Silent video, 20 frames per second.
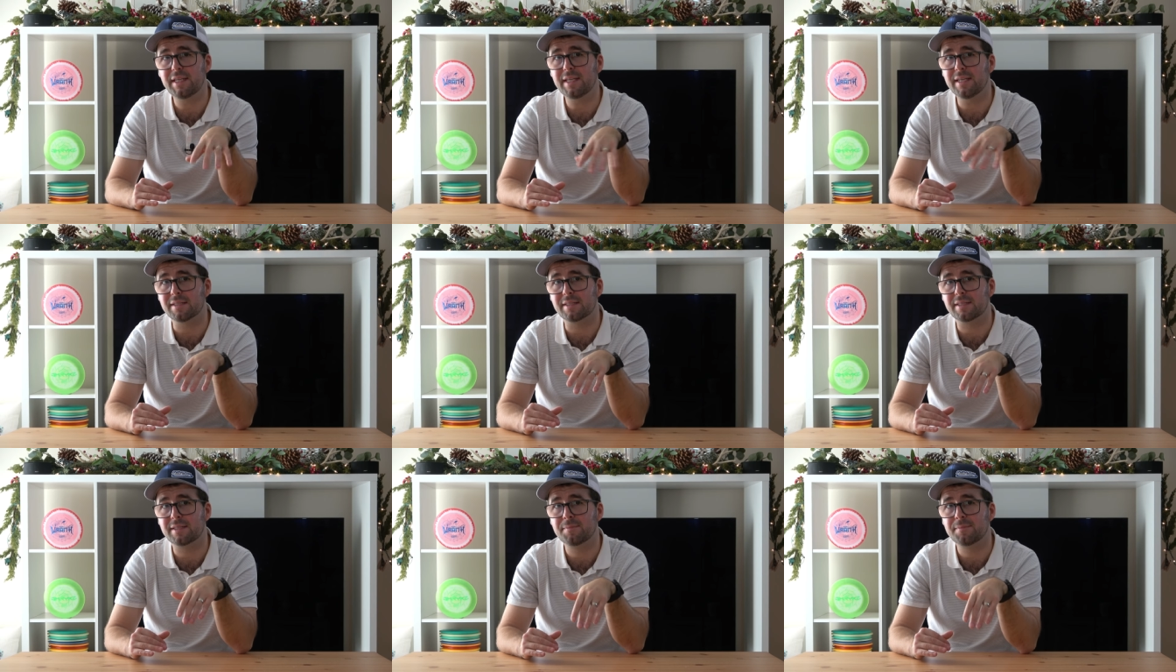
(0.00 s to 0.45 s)

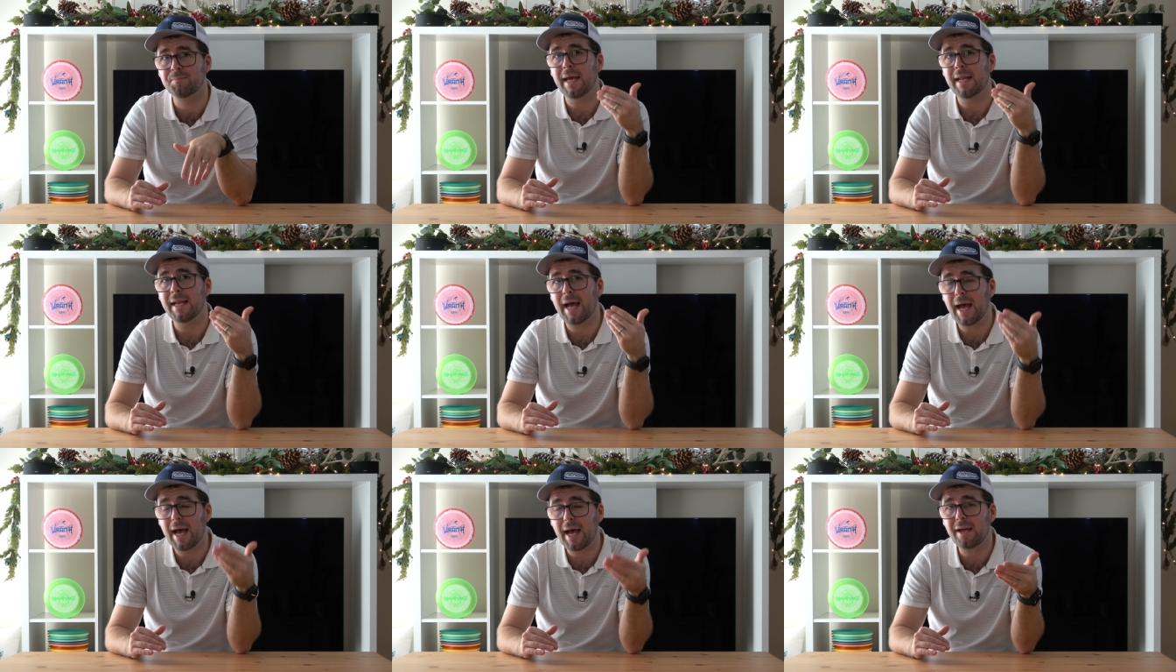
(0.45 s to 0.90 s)
discs.
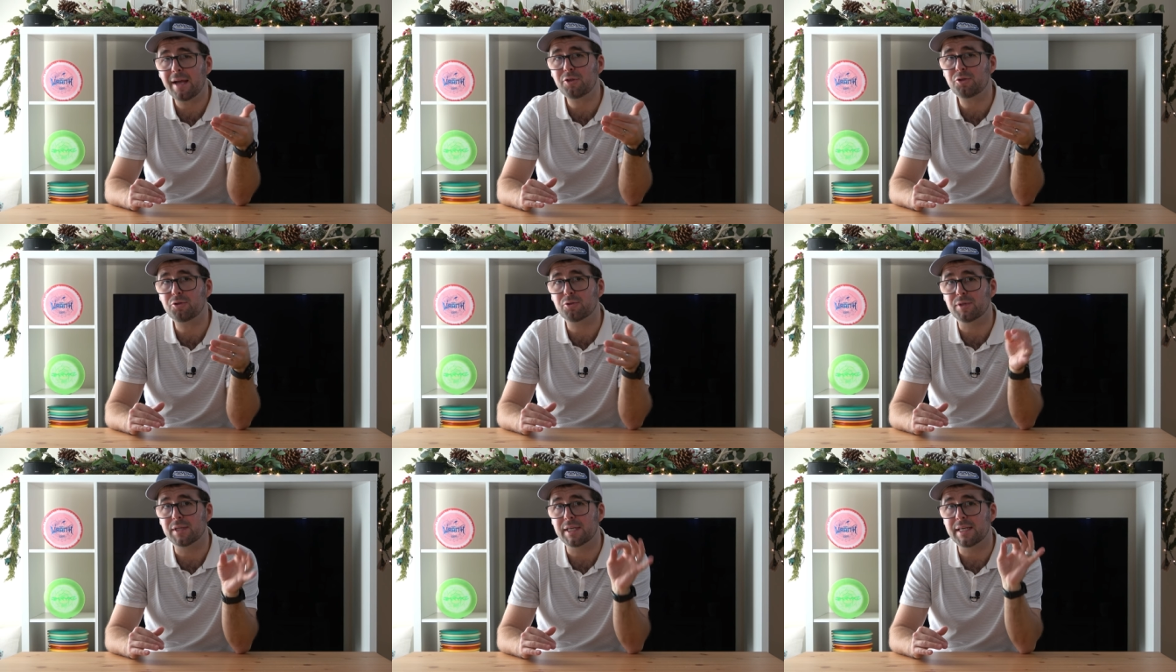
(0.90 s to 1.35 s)
And
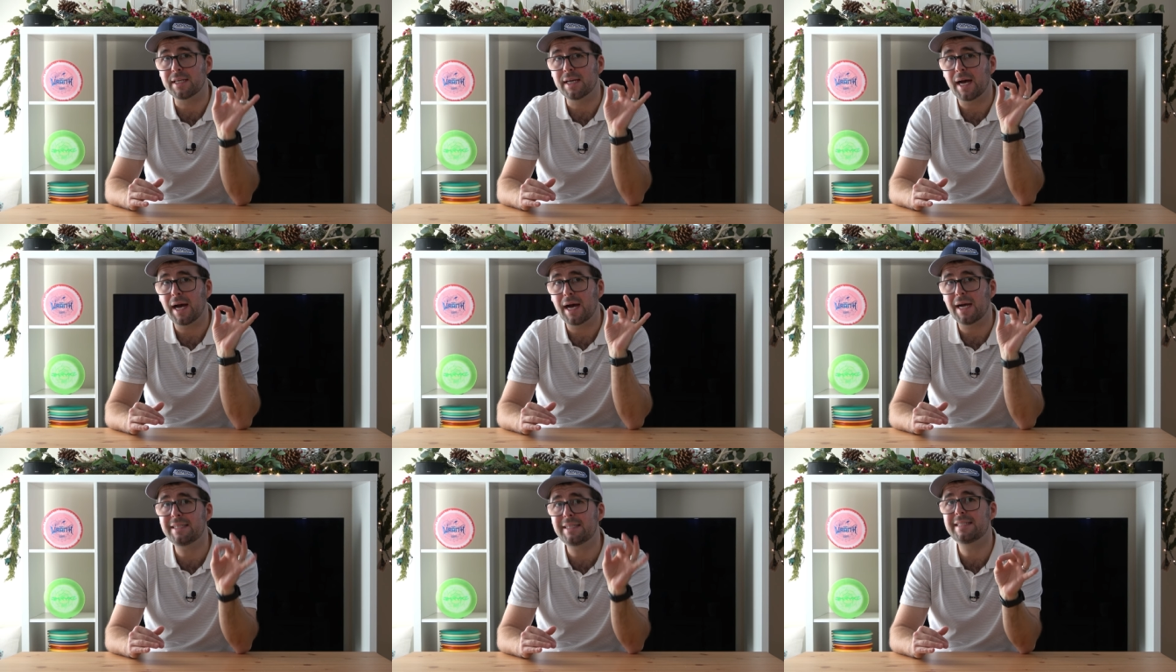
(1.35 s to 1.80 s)
actually,
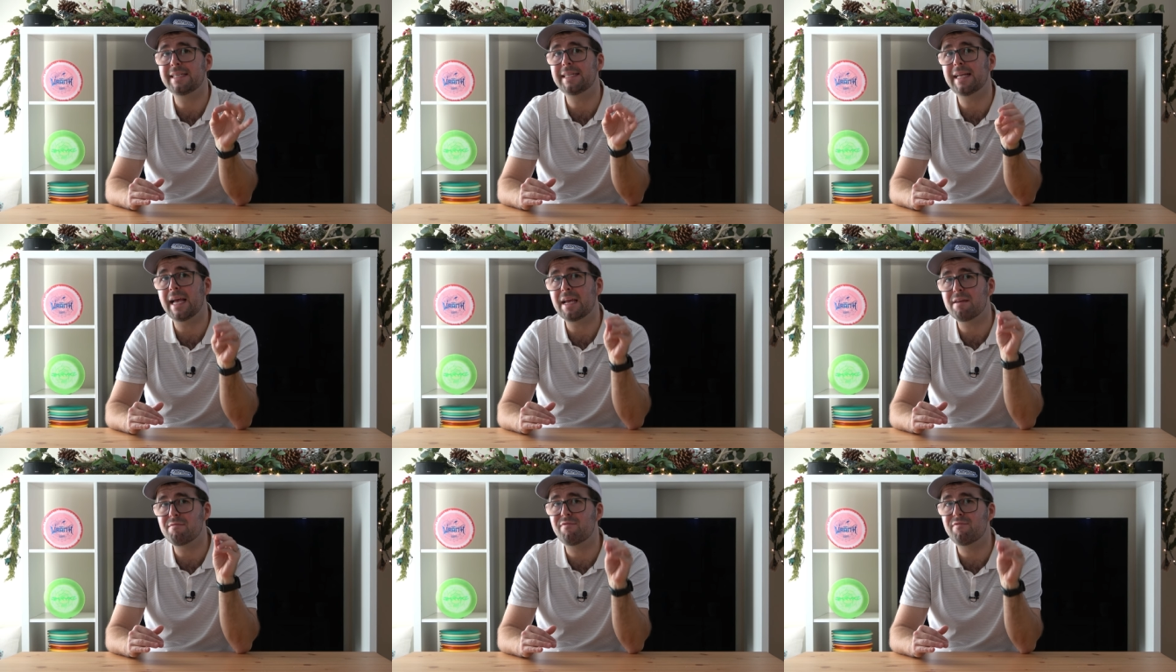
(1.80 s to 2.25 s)
I did
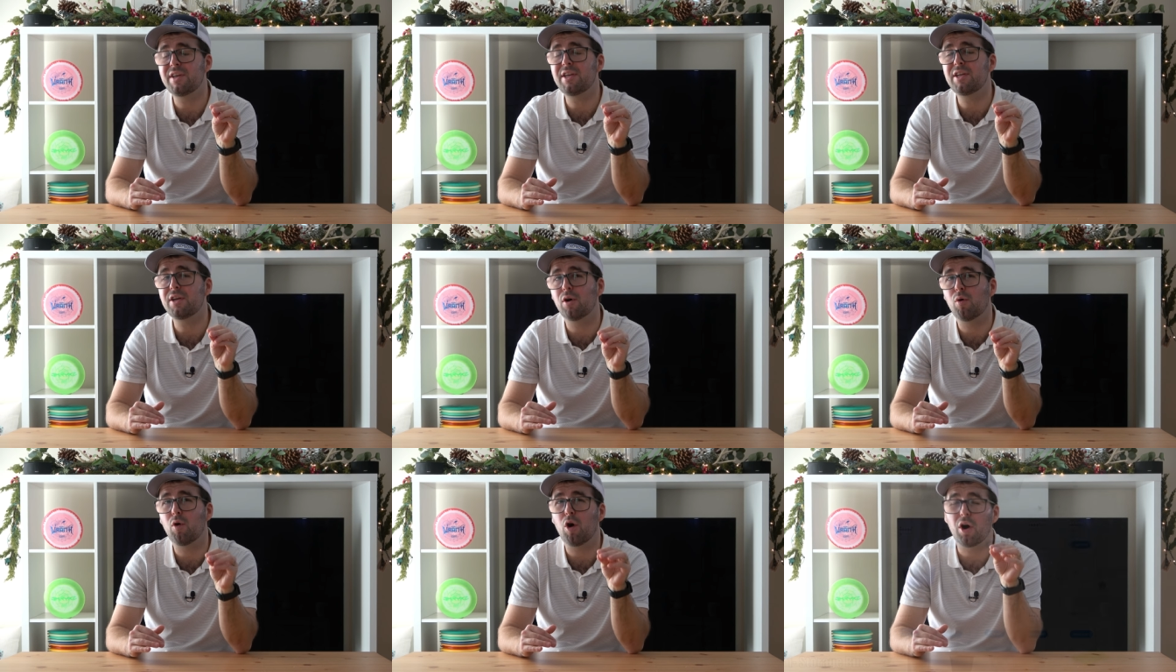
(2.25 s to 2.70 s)
a
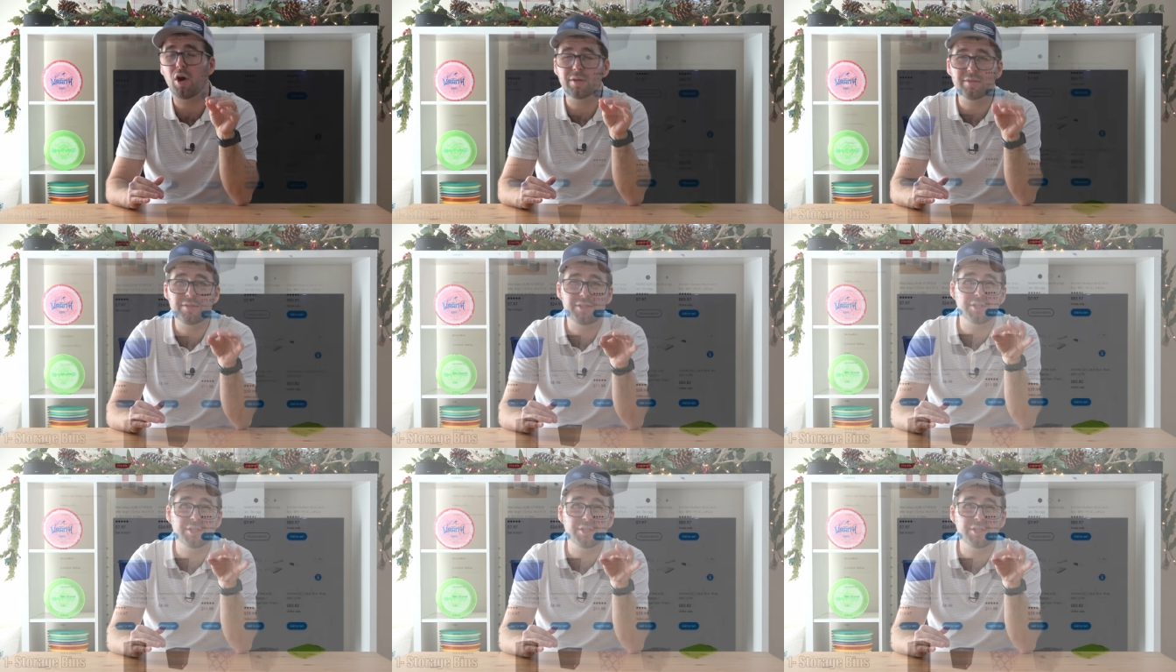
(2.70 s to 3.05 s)
video on